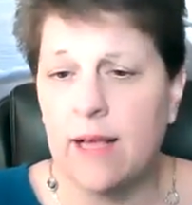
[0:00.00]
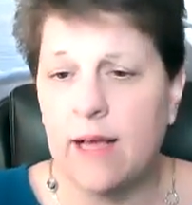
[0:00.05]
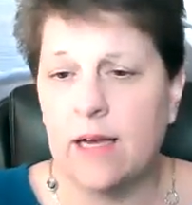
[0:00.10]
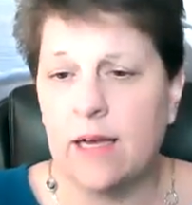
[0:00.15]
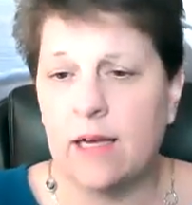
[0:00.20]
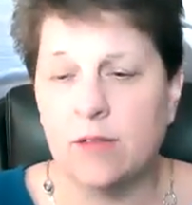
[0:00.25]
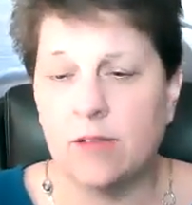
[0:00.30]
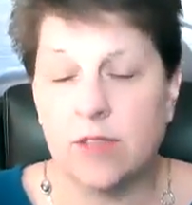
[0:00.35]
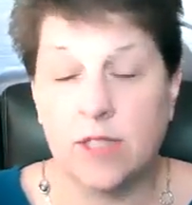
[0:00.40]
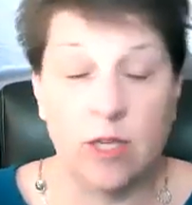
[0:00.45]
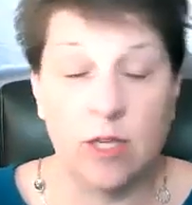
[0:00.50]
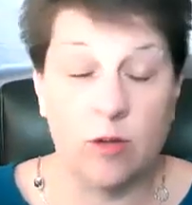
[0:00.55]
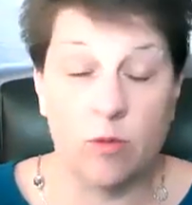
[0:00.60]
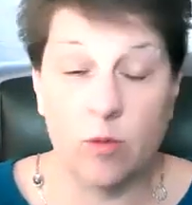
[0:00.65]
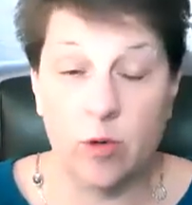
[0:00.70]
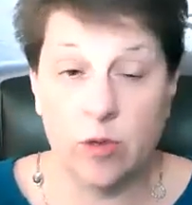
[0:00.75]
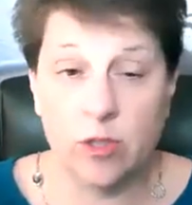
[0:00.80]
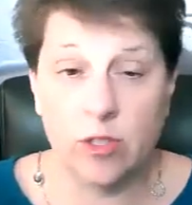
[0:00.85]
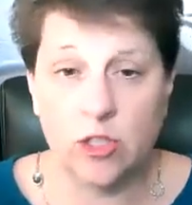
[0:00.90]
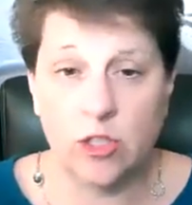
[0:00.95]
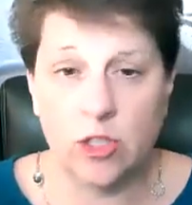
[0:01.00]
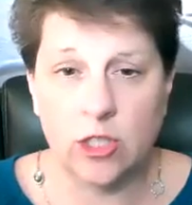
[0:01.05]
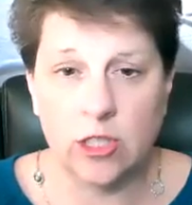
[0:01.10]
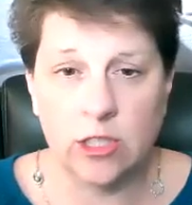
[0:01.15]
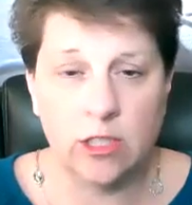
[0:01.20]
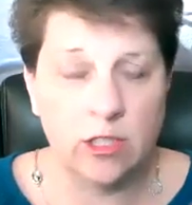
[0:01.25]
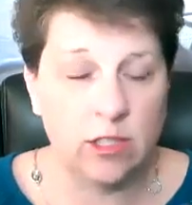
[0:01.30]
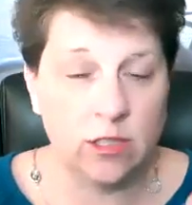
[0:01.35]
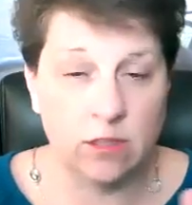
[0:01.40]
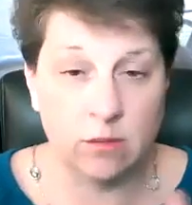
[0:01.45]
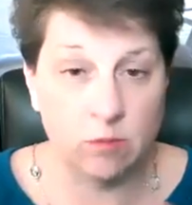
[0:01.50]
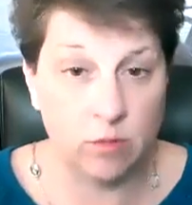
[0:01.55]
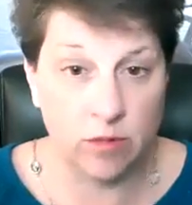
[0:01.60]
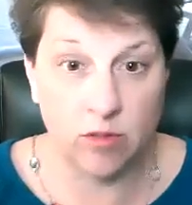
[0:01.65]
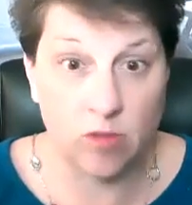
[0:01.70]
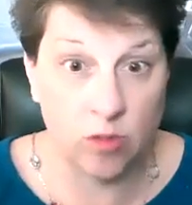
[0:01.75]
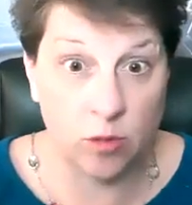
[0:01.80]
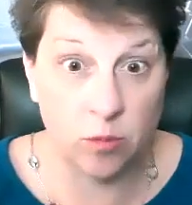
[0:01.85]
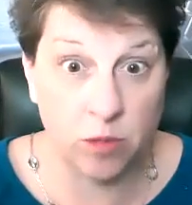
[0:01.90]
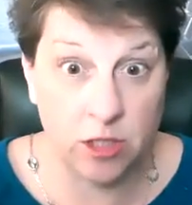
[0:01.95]
I was thinking road construction because
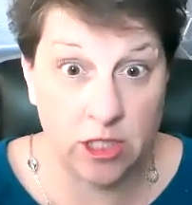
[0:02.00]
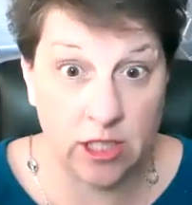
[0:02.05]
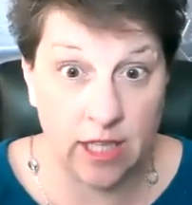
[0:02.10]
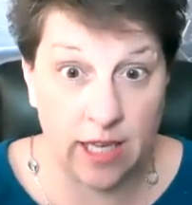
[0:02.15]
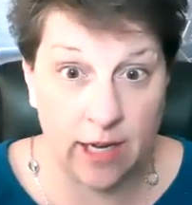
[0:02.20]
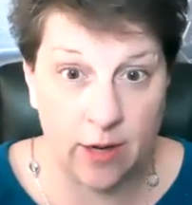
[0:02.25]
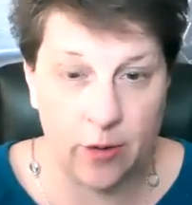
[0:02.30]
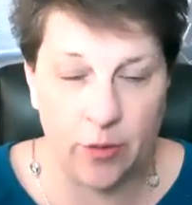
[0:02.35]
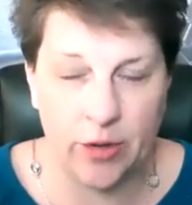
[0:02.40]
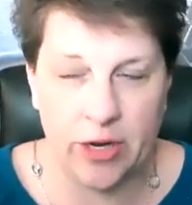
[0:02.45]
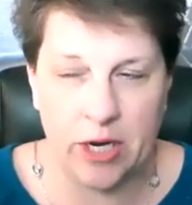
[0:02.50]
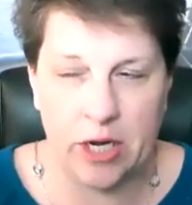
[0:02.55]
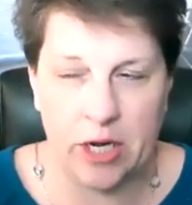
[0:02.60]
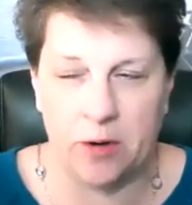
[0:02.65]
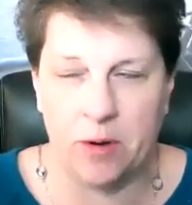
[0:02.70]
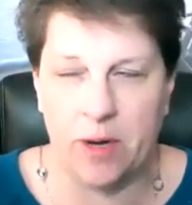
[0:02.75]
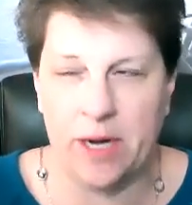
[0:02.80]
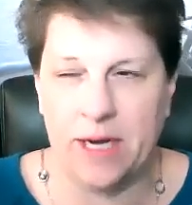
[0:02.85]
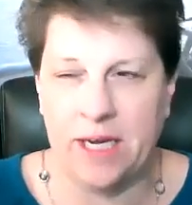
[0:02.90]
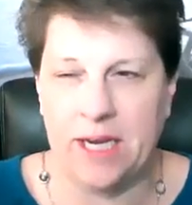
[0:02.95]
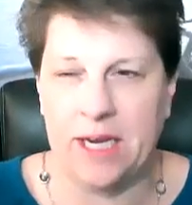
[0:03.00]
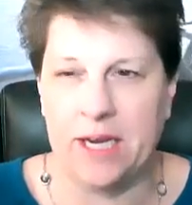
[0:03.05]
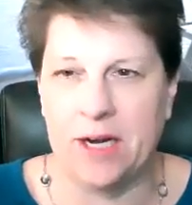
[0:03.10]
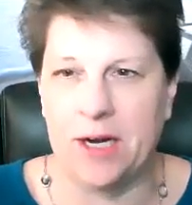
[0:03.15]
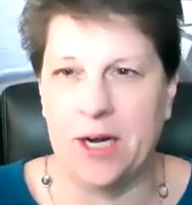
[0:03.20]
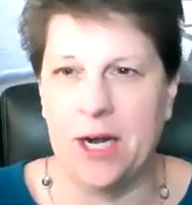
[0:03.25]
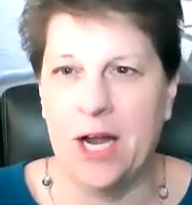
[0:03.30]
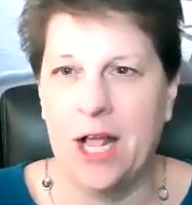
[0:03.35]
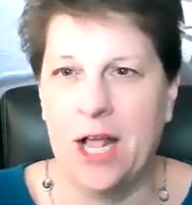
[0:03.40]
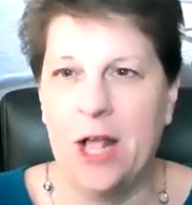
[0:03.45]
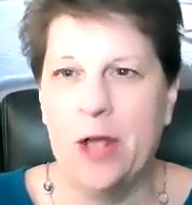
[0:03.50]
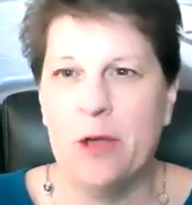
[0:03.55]
there's so much of that going on around here,